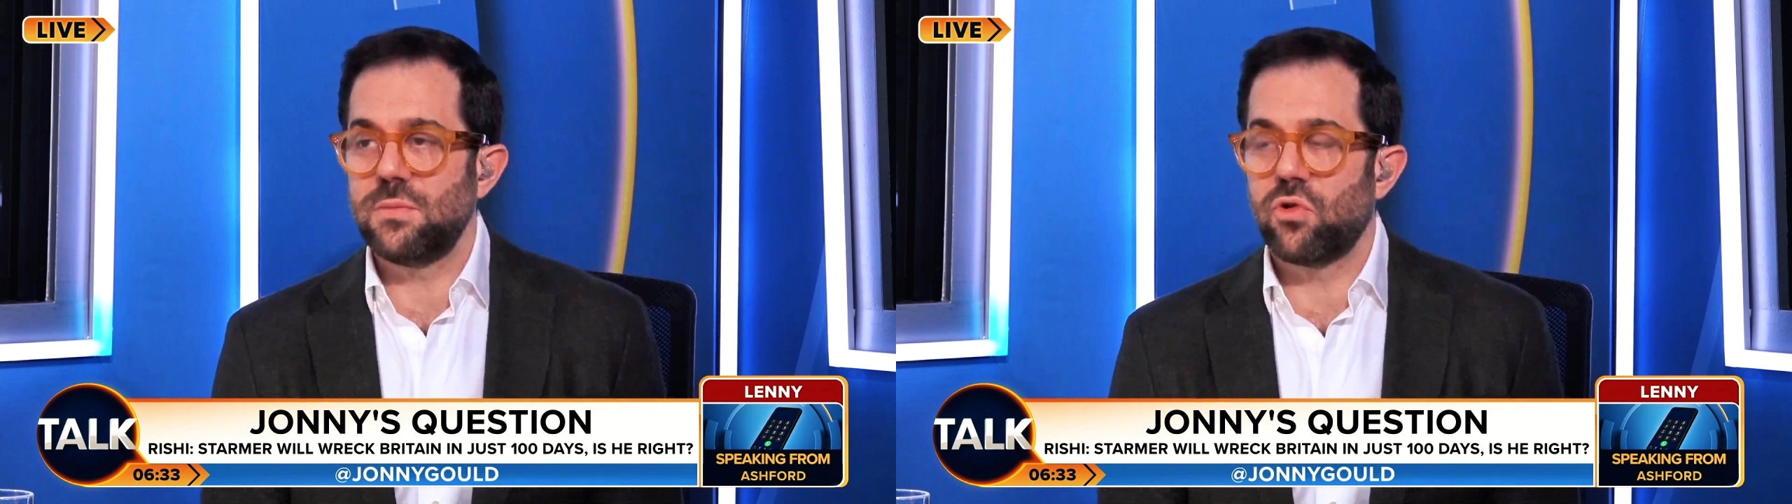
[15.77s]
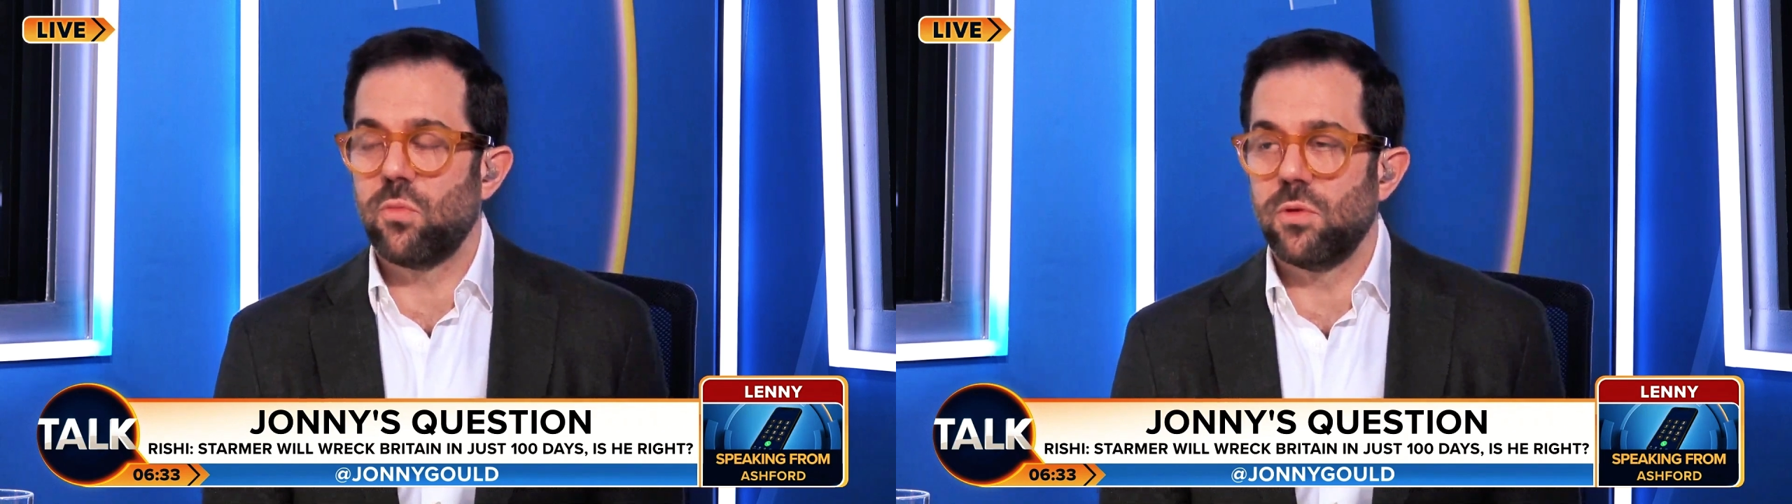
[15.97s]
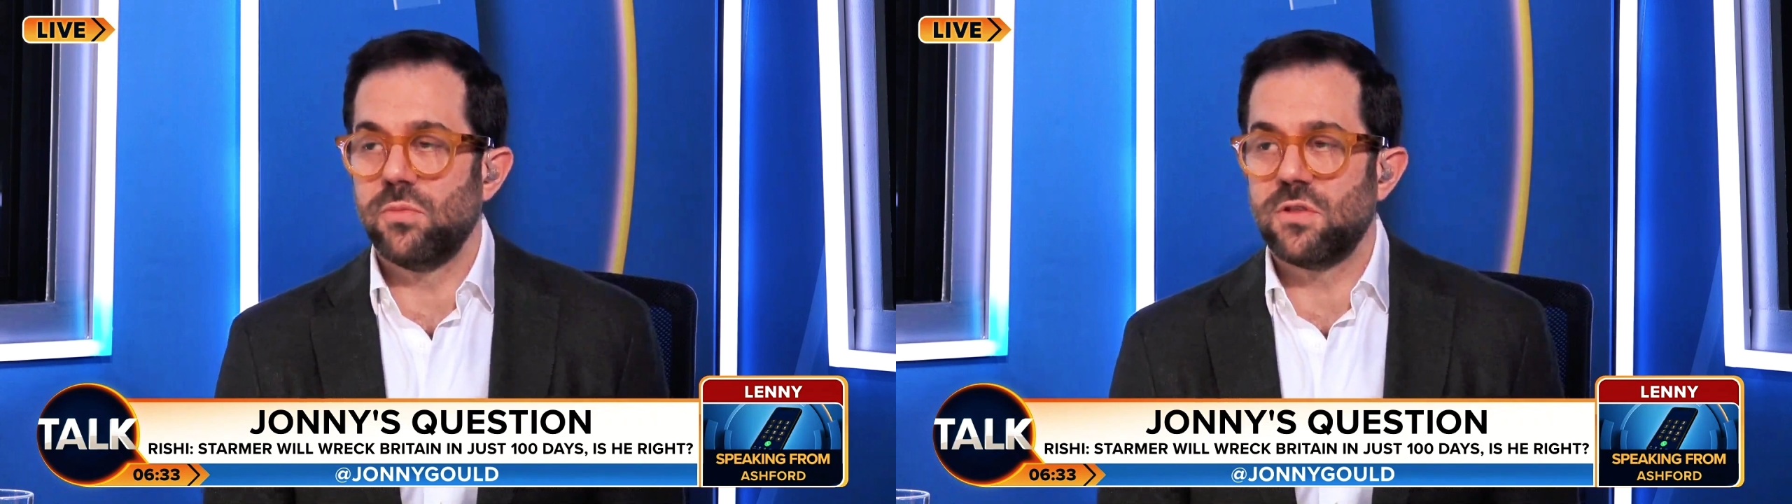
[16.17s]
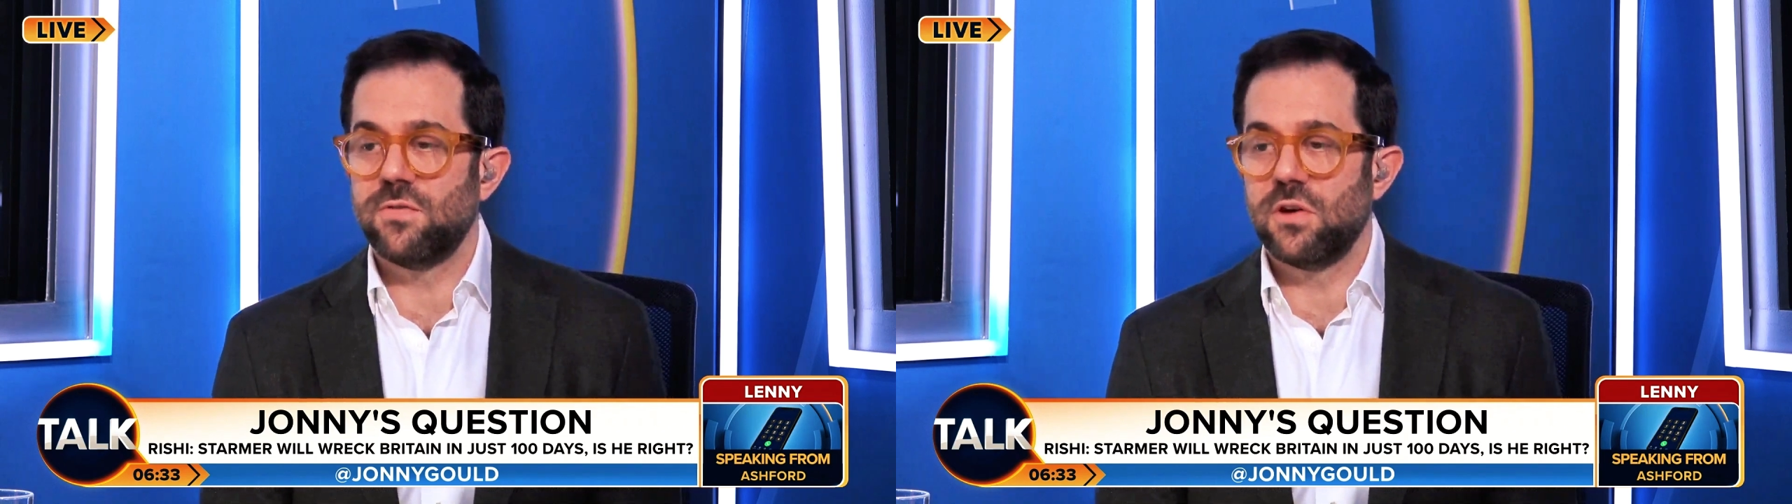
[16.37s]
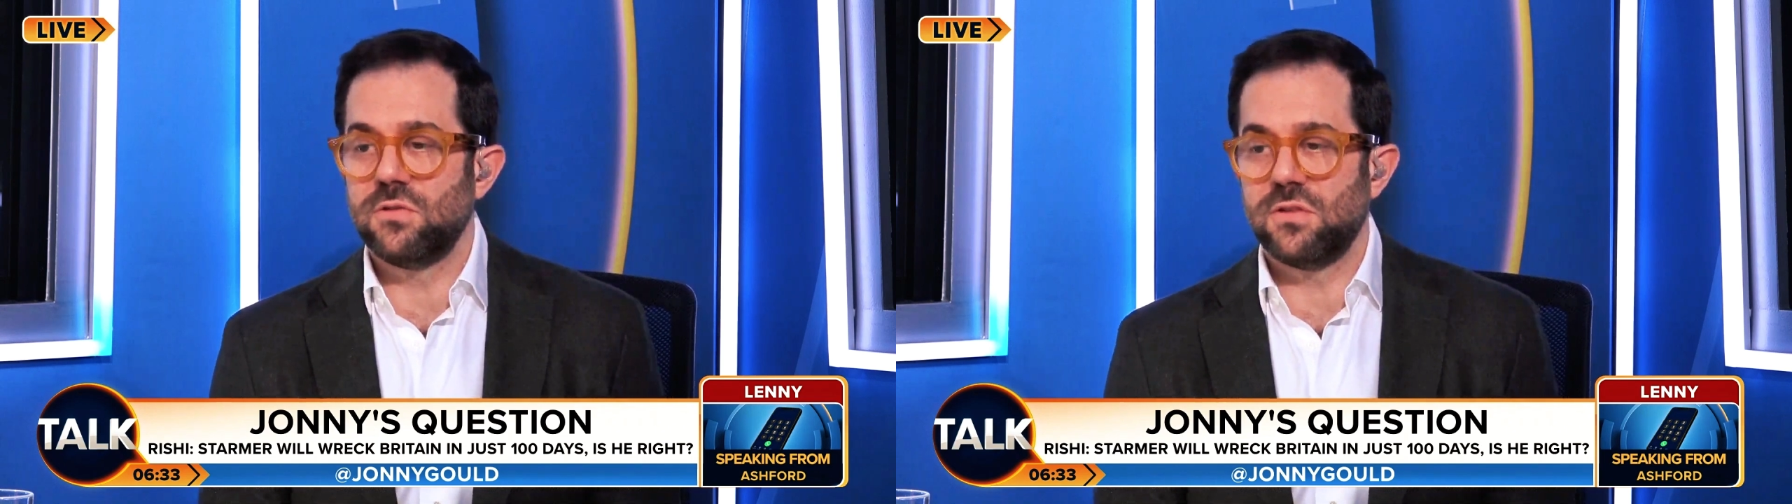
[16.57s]
problems that
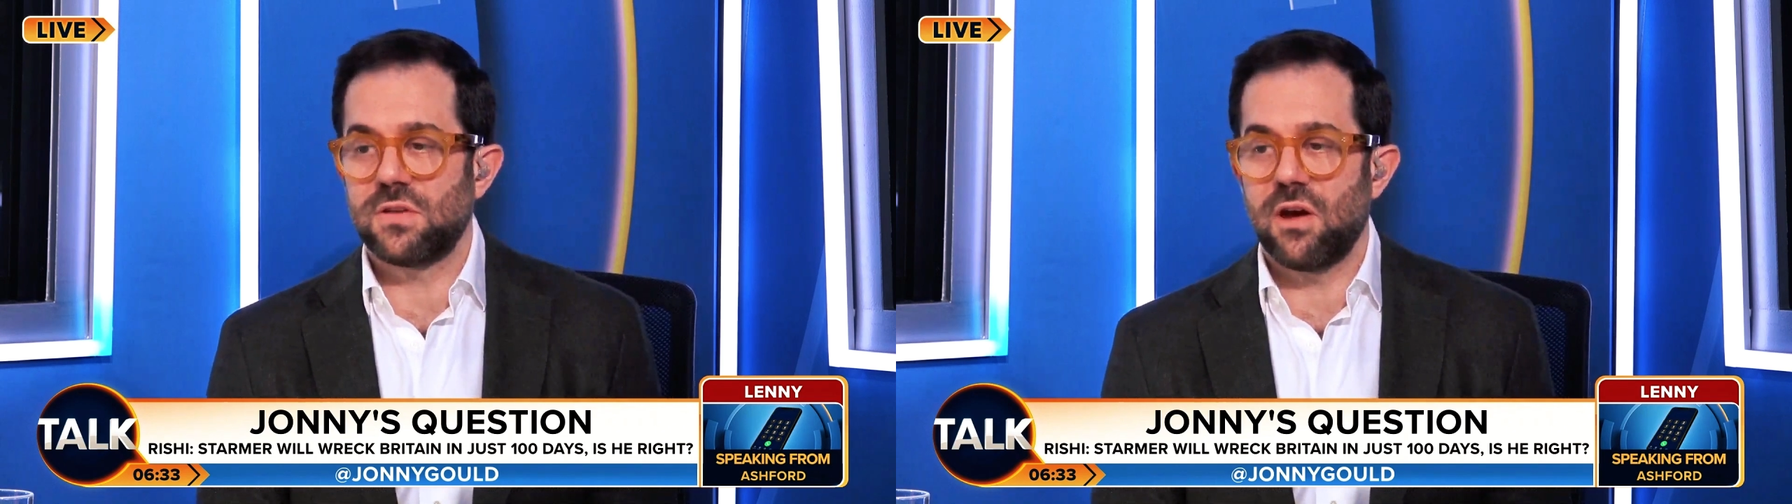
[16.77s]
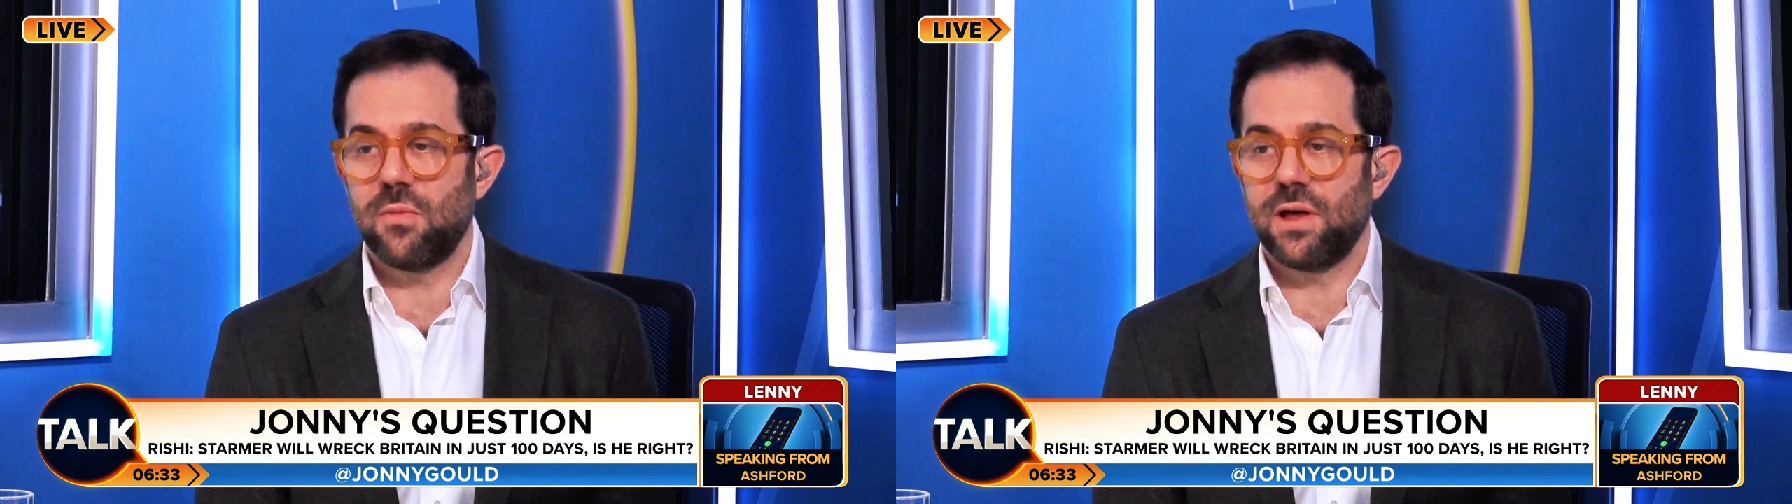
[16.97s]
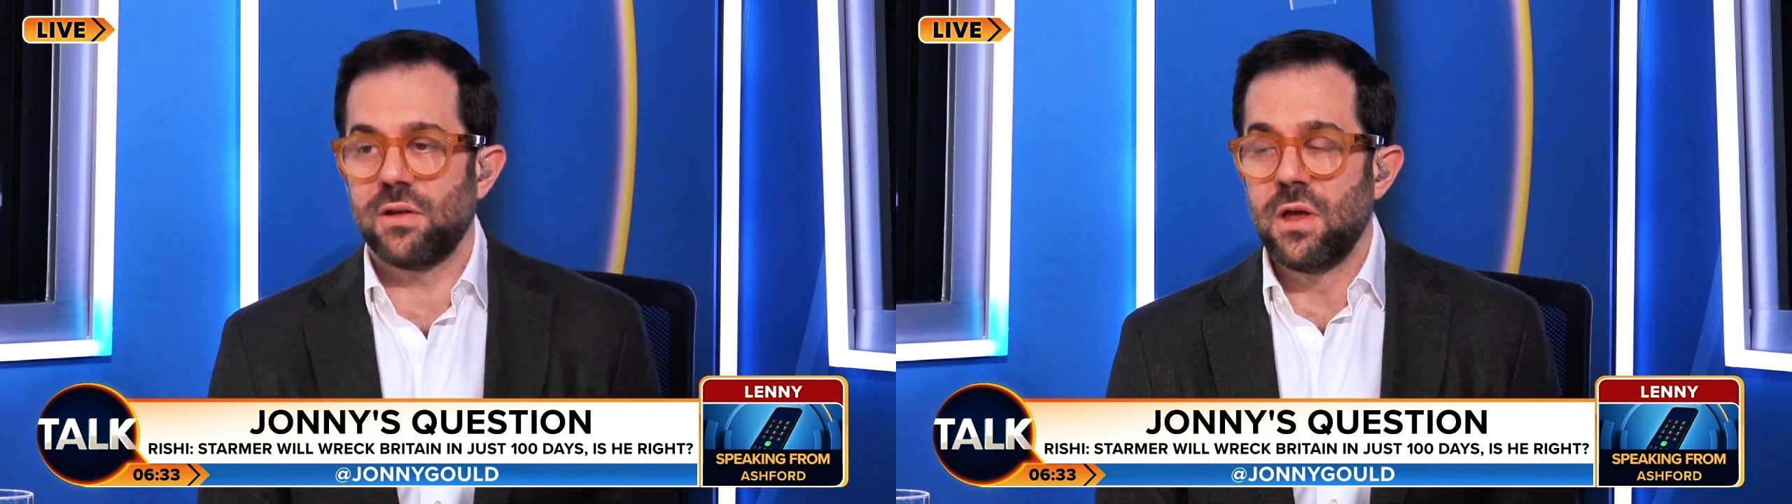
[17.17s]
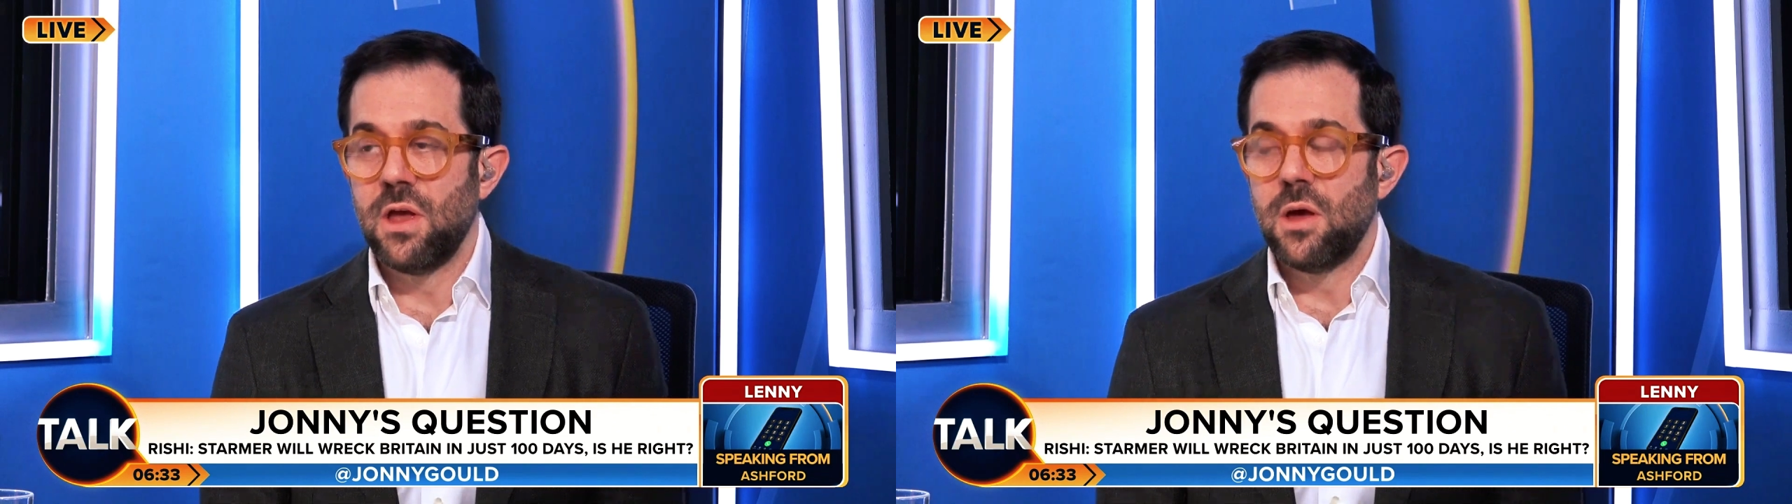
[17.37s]
voters care about,